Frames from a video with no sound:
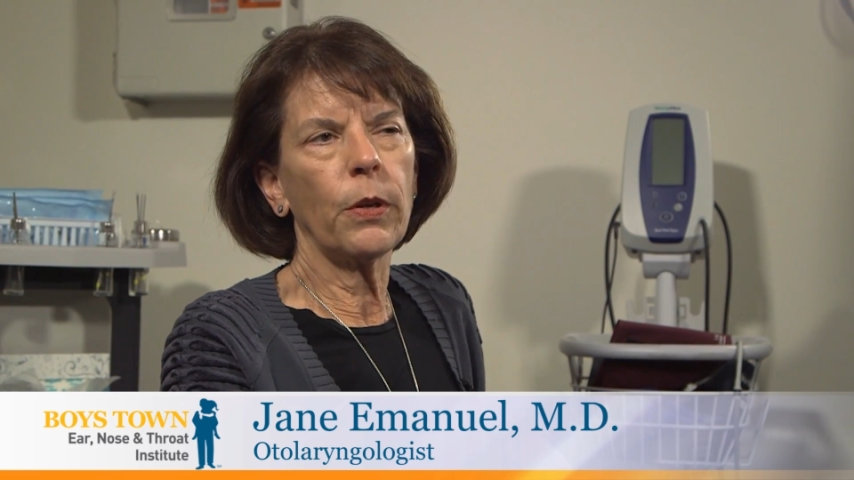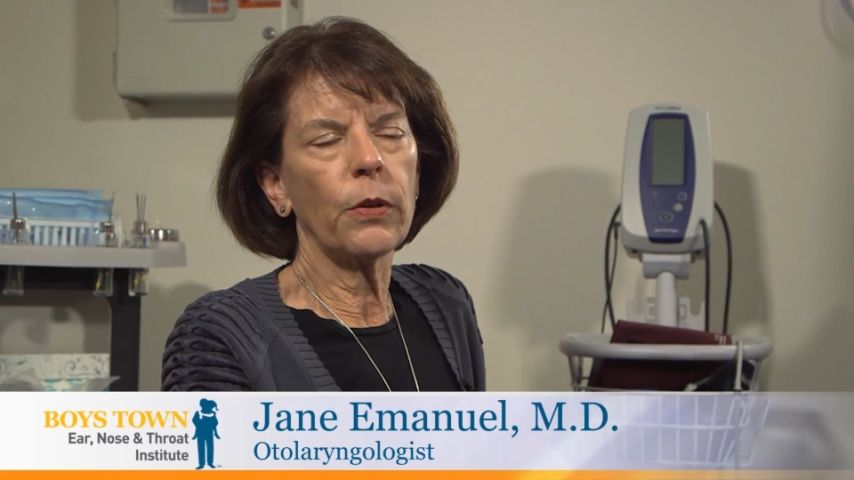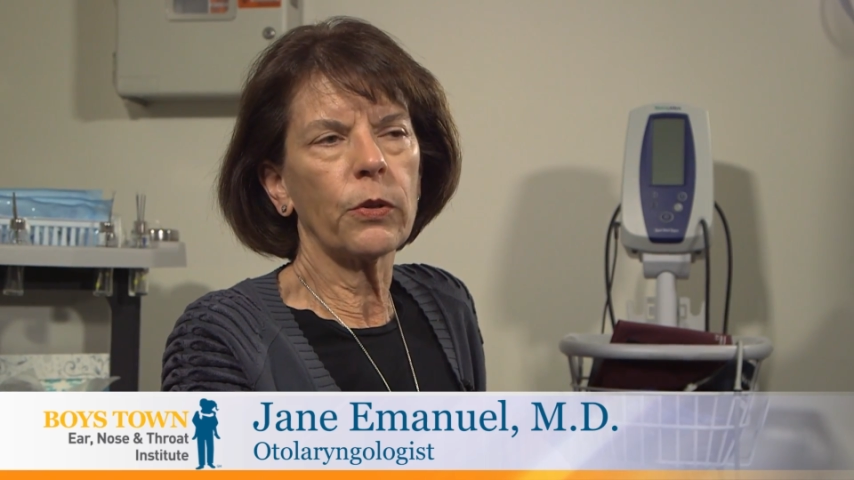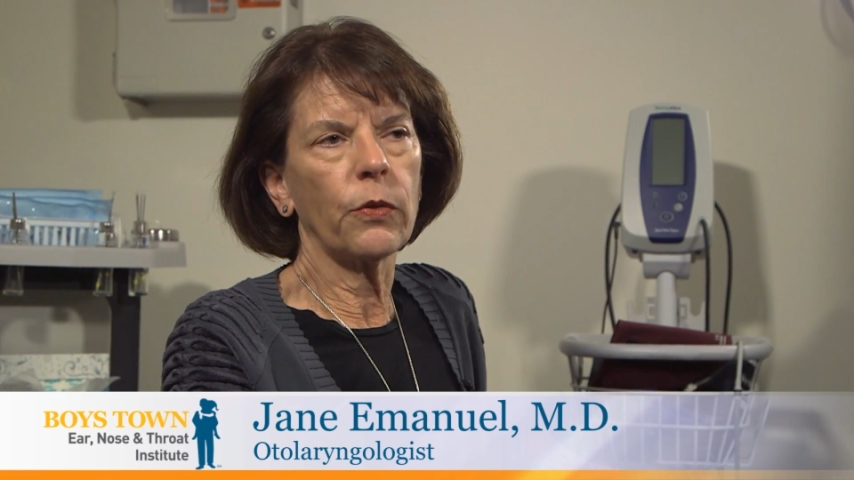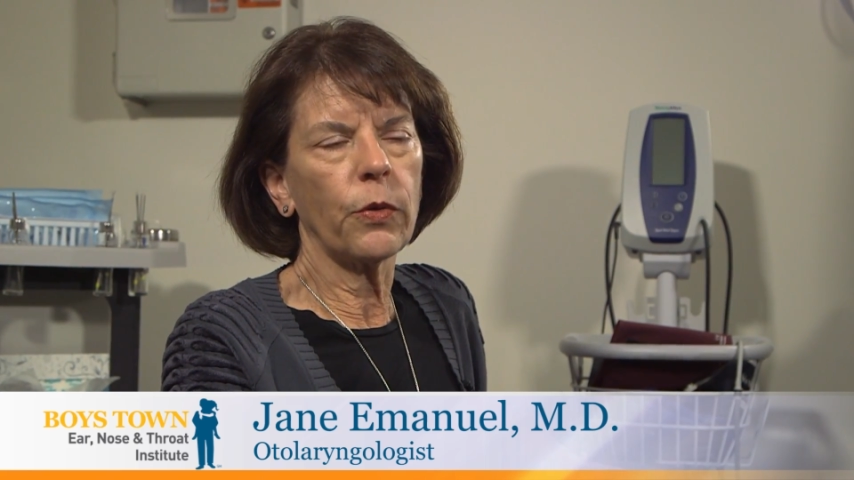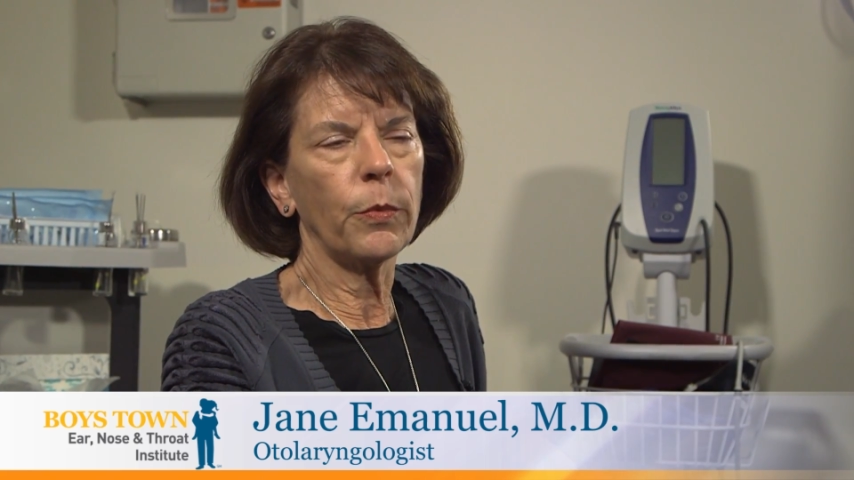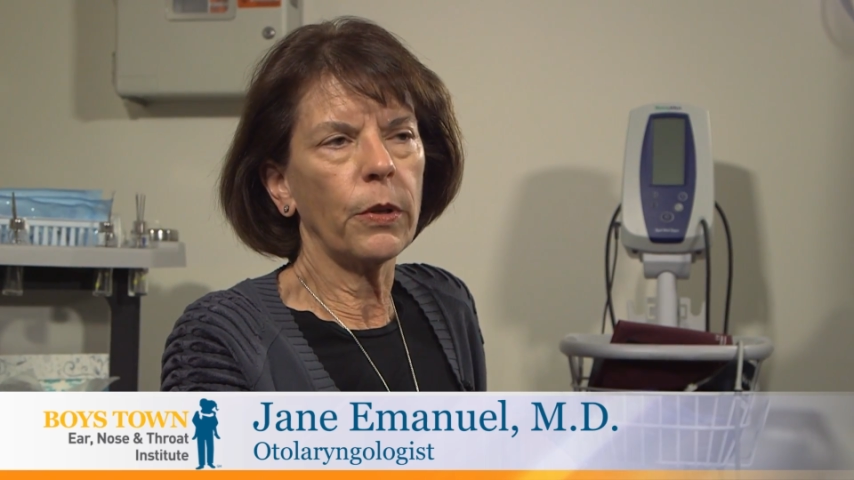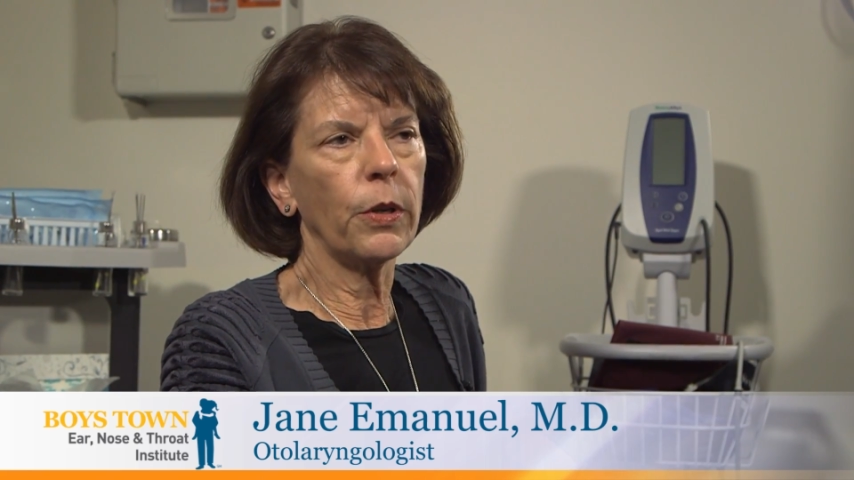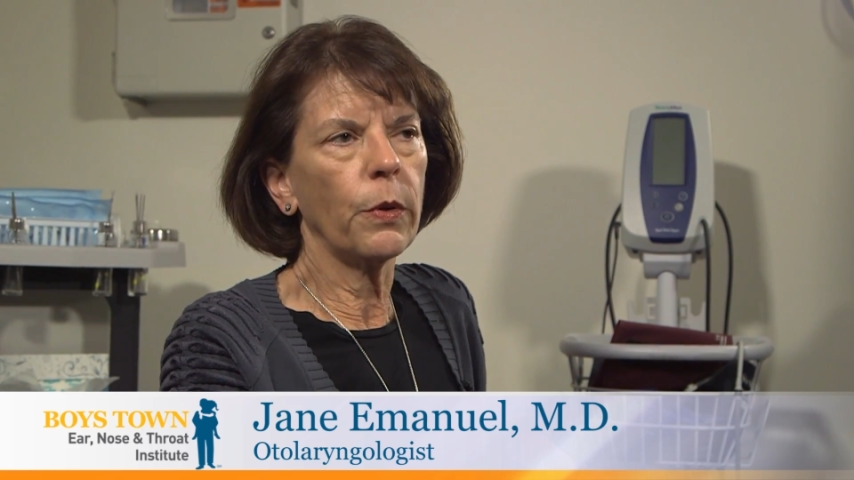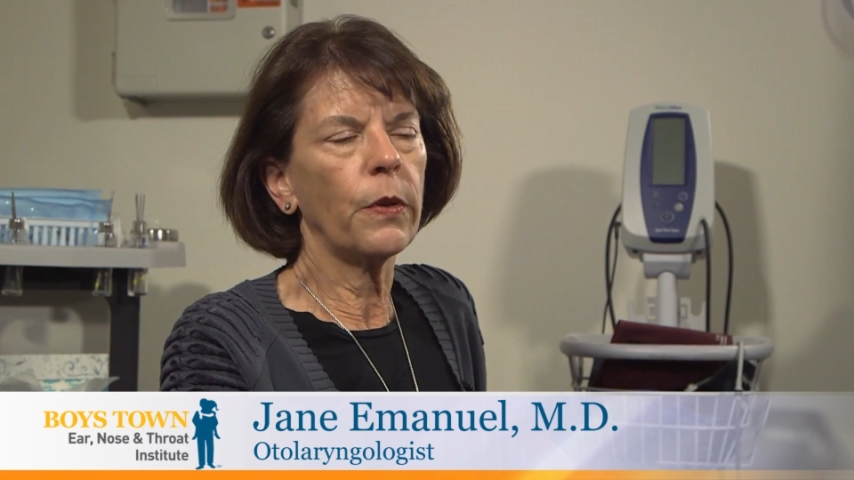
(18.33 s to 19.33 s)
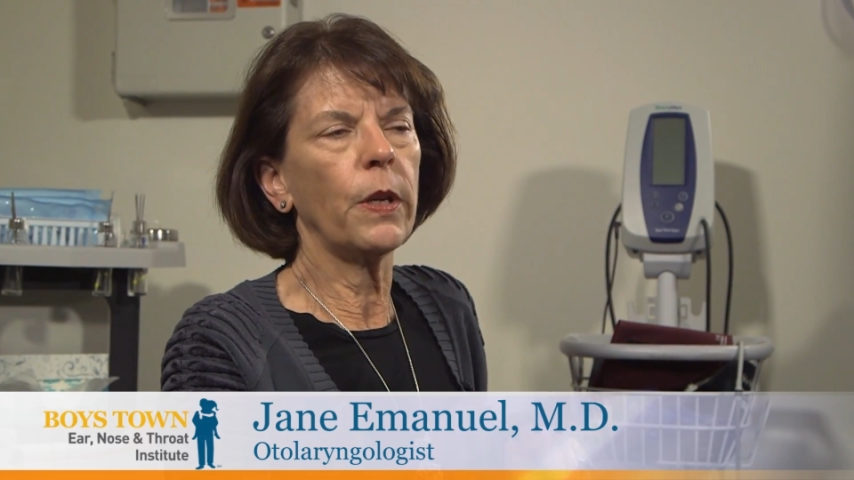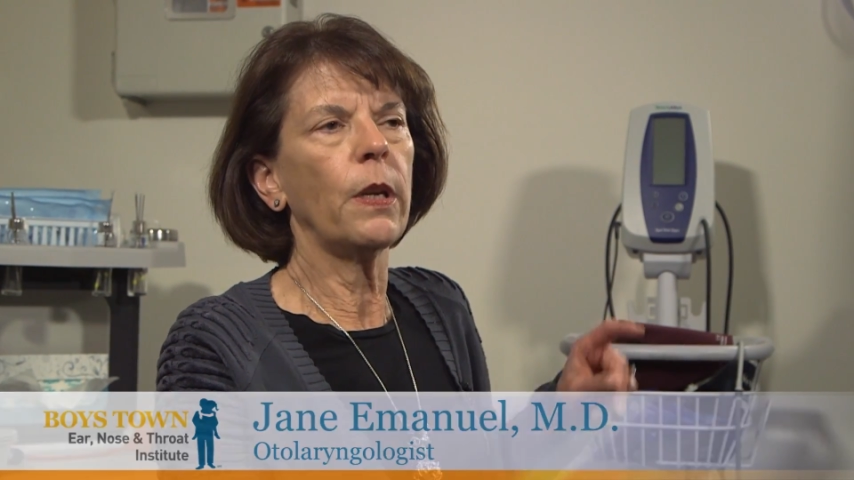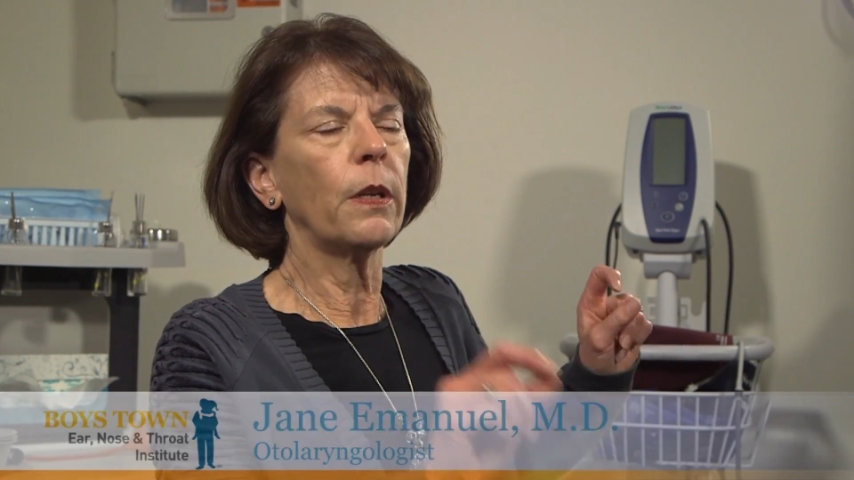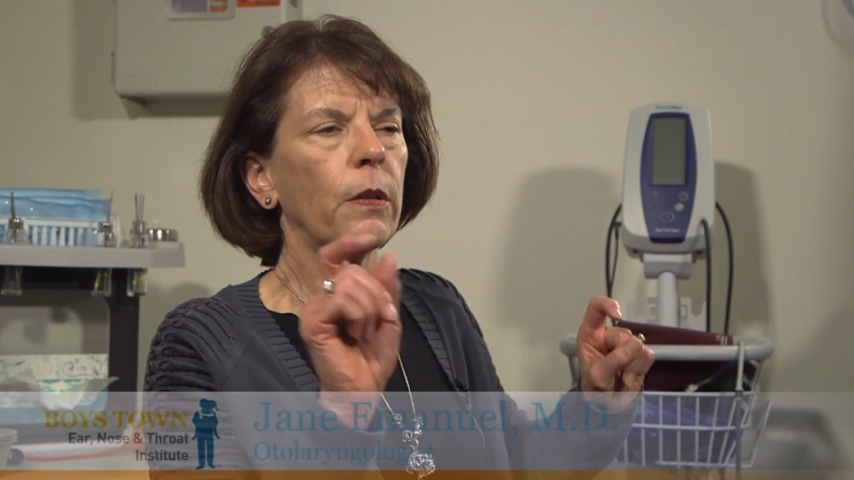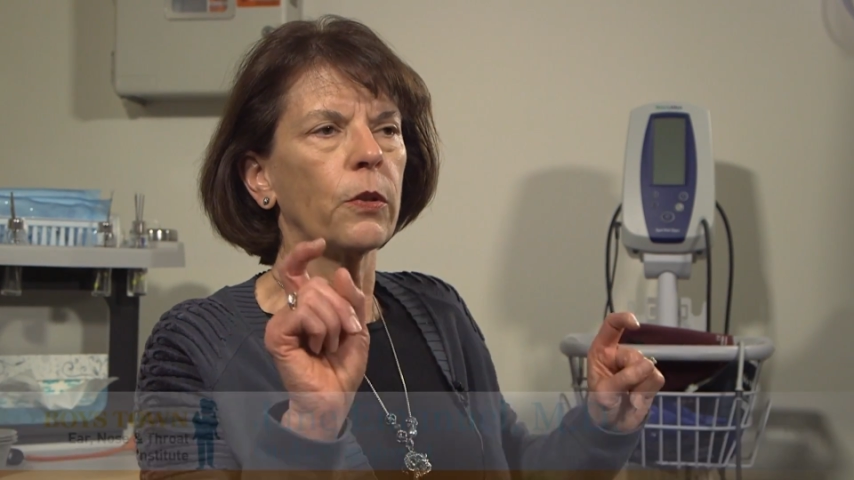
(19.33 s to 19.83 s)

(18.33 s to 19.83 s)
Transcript: also familiar with the